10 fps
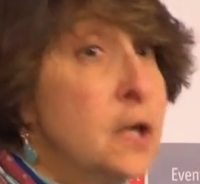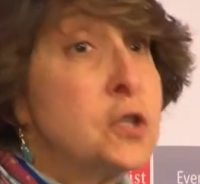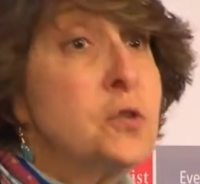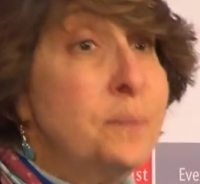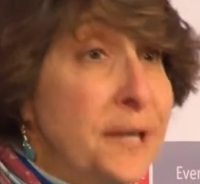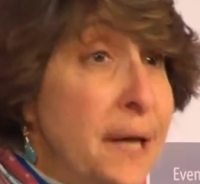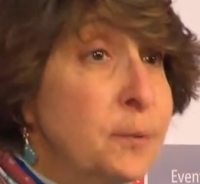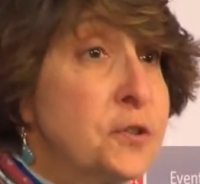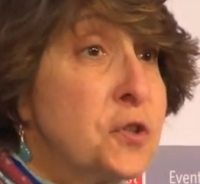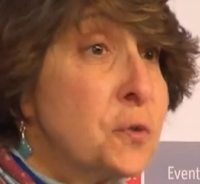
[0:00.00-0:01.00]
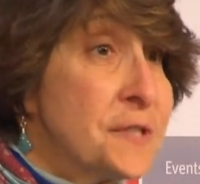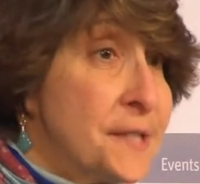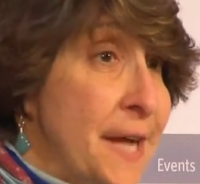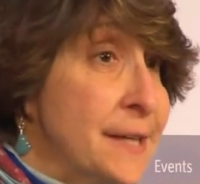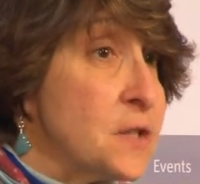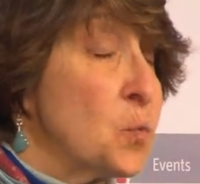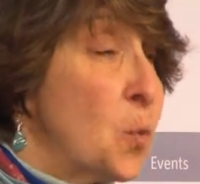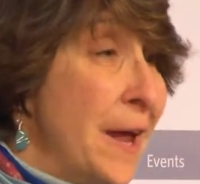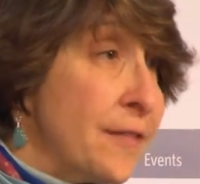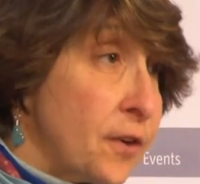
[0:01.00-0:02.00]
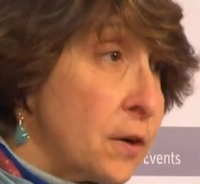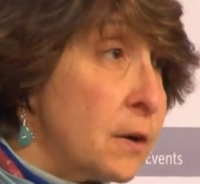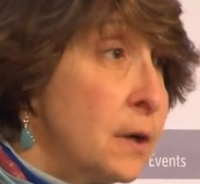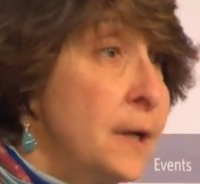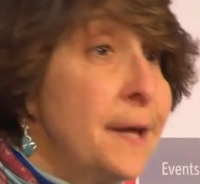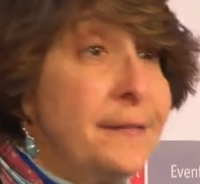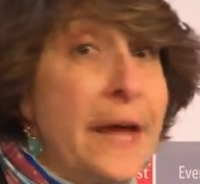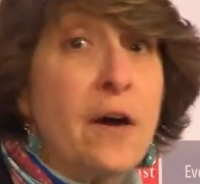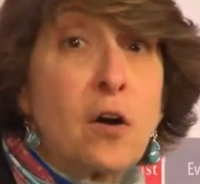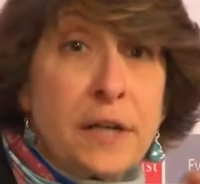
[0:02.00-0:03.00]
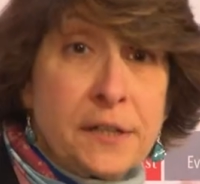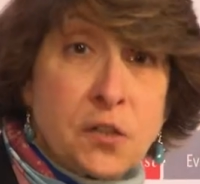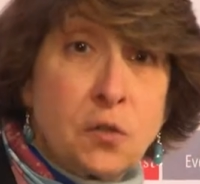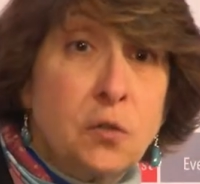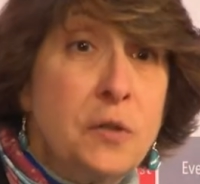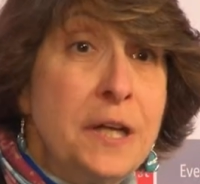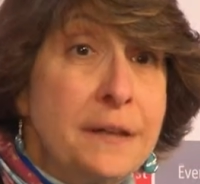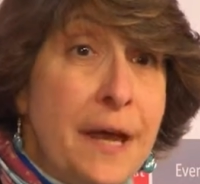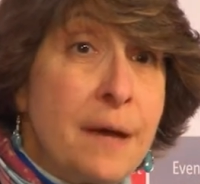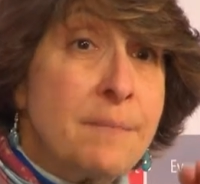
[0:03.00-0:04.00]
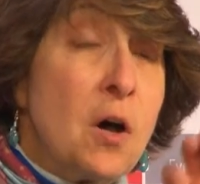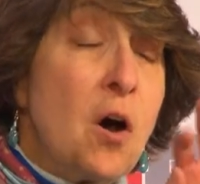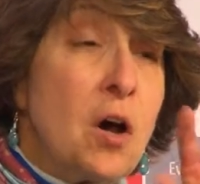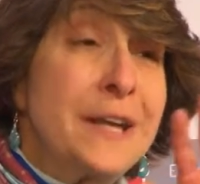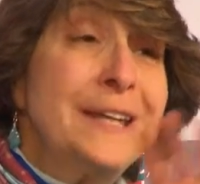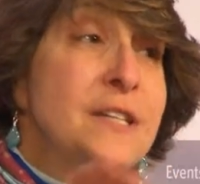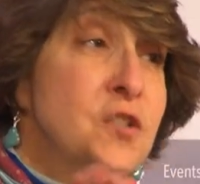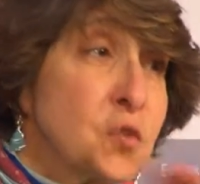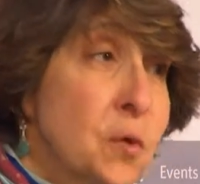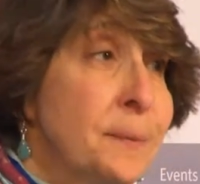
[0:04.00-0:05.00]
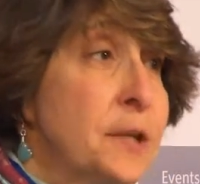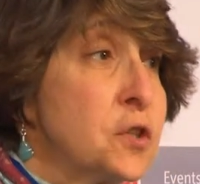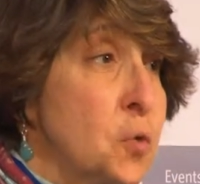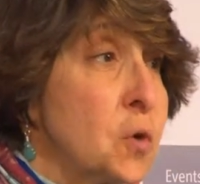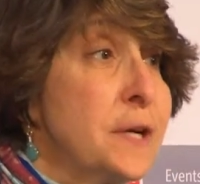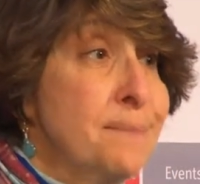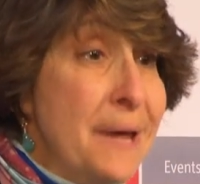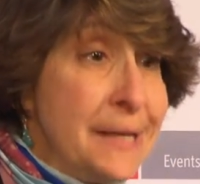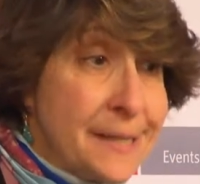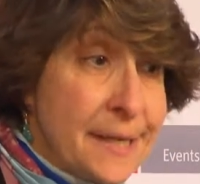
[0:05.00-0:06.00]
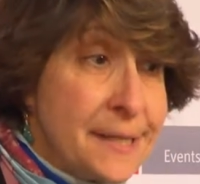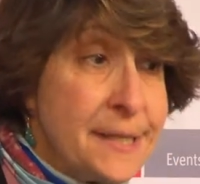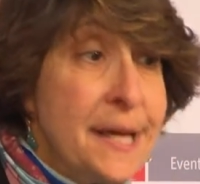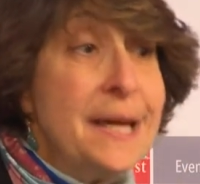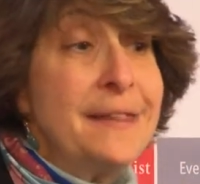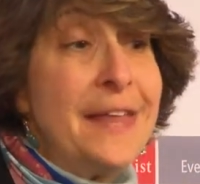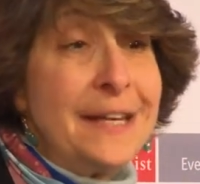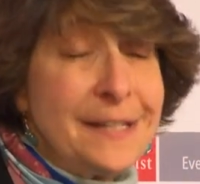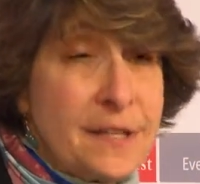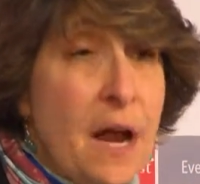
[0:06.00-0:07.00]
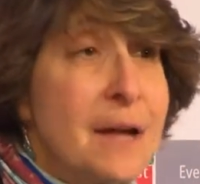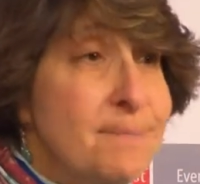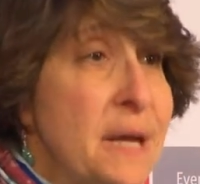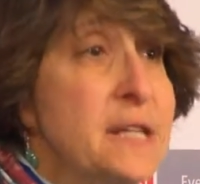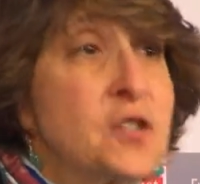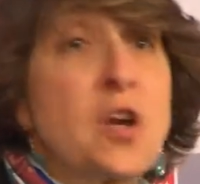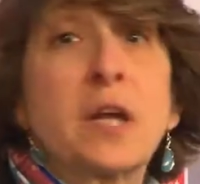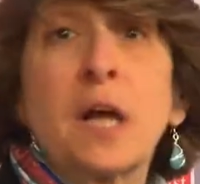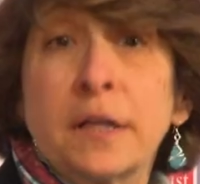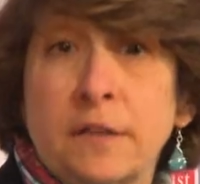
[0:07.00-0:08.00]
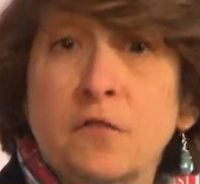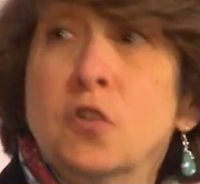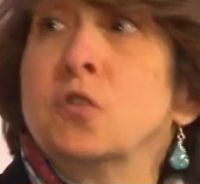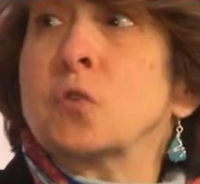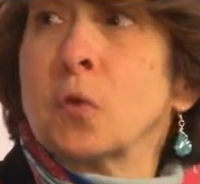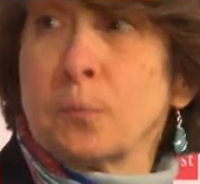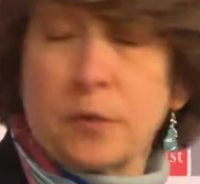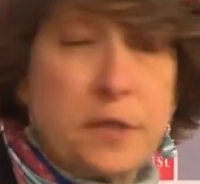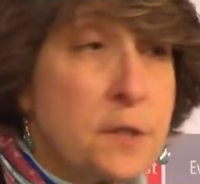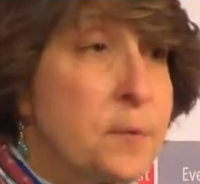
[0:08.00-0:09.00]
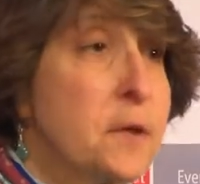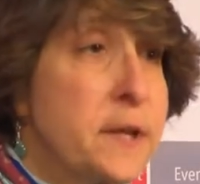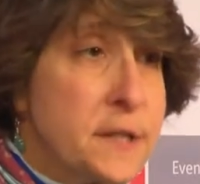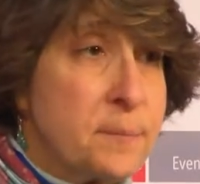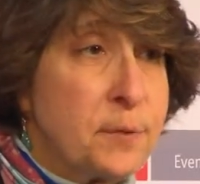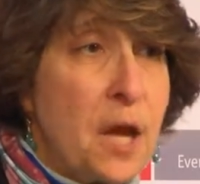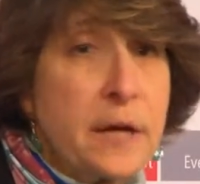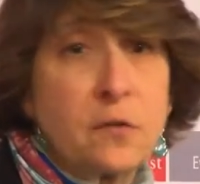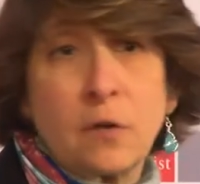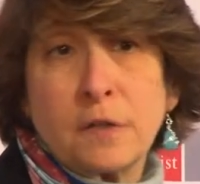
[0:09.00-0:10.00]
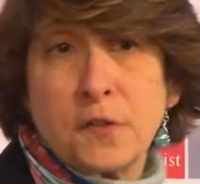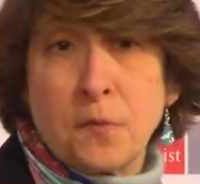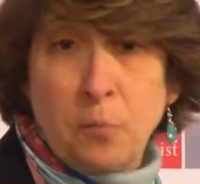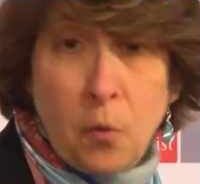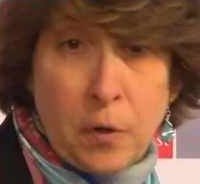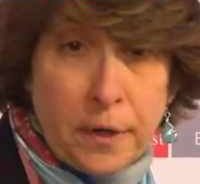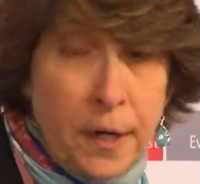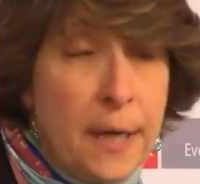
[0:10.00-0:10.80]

to be able to assess whether they are excluding them on a discriminatory basis that is not based on a kind of neutral principle that's applied across the board.